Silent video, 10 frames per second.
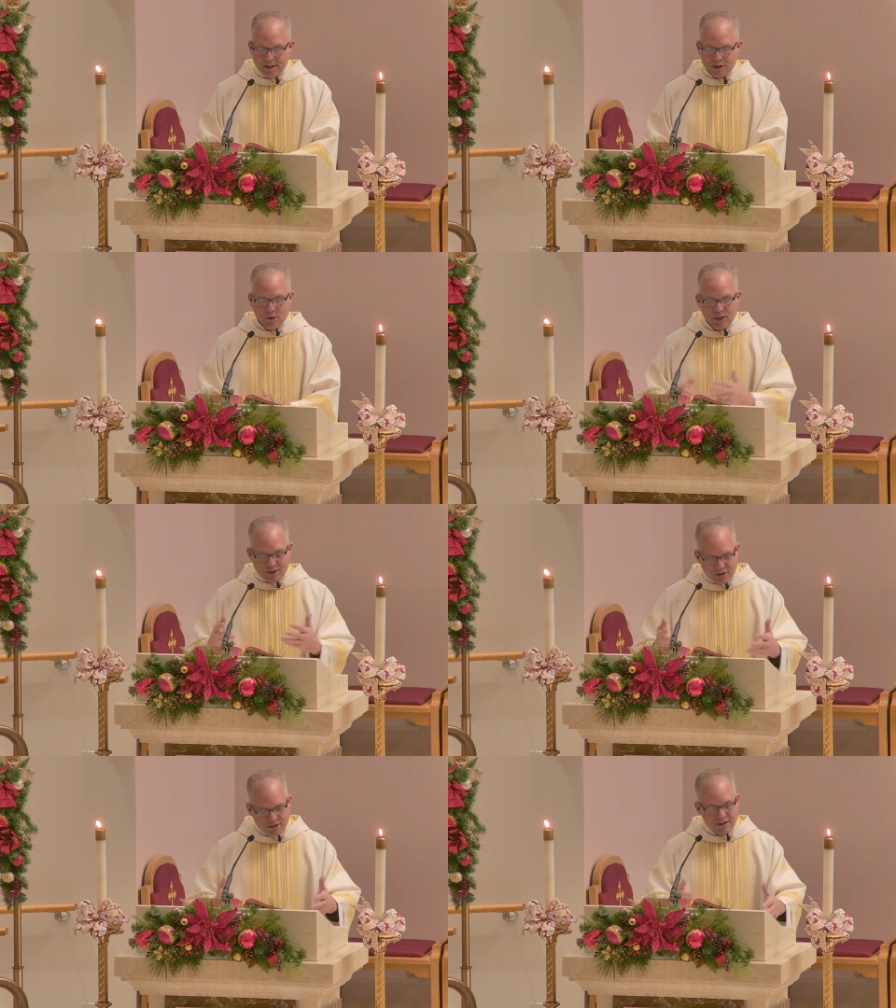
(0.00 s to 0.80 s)
So,
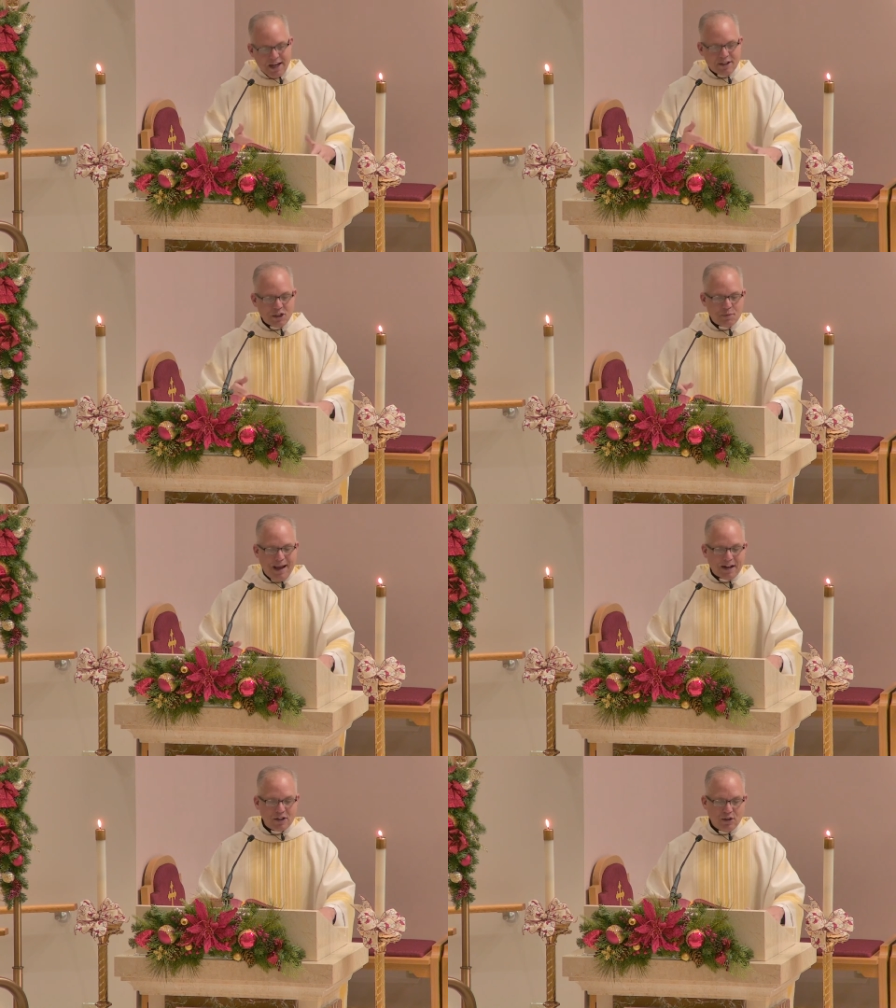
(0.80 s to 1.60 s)
this takes us
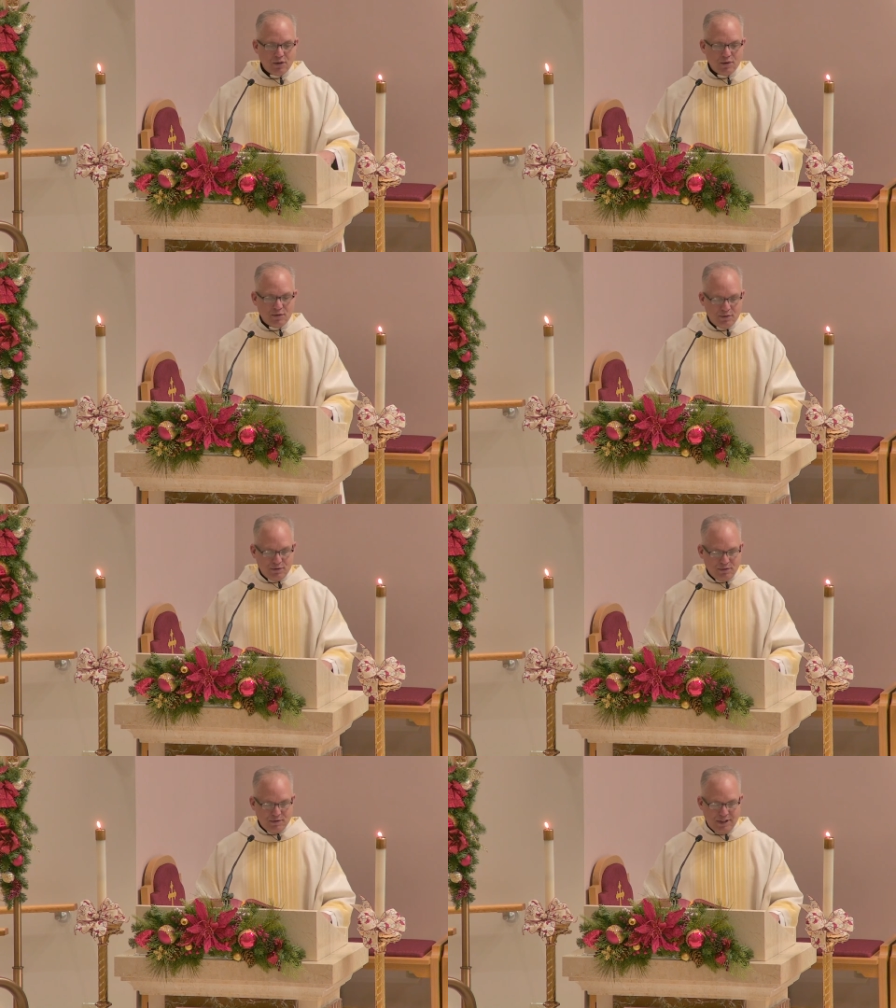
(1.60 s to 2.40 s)
back to
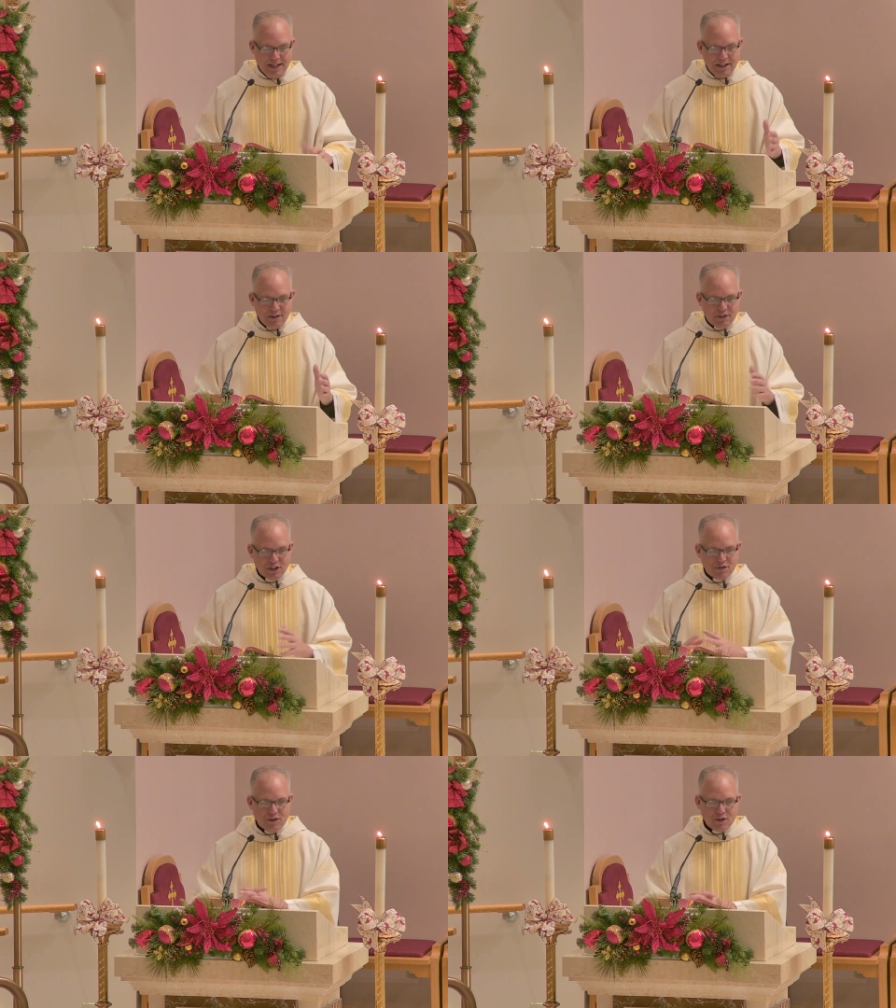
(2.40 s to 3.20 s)
the end of
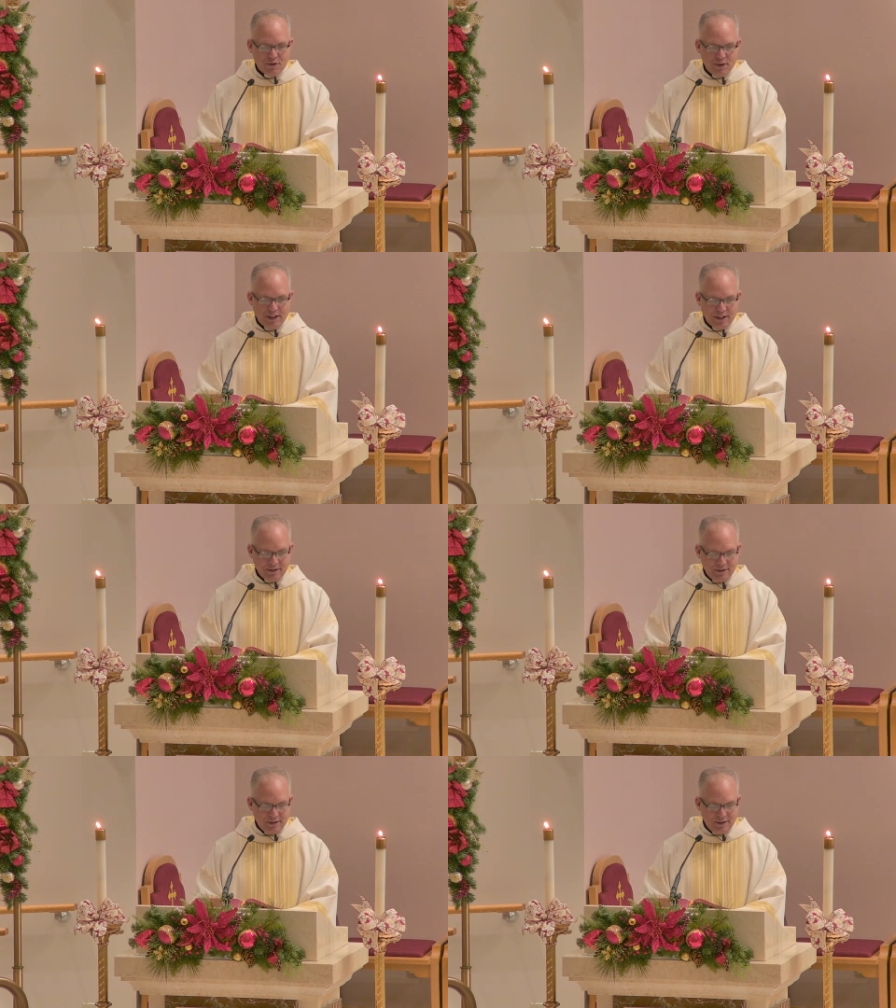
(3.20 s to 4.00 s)
this first reading.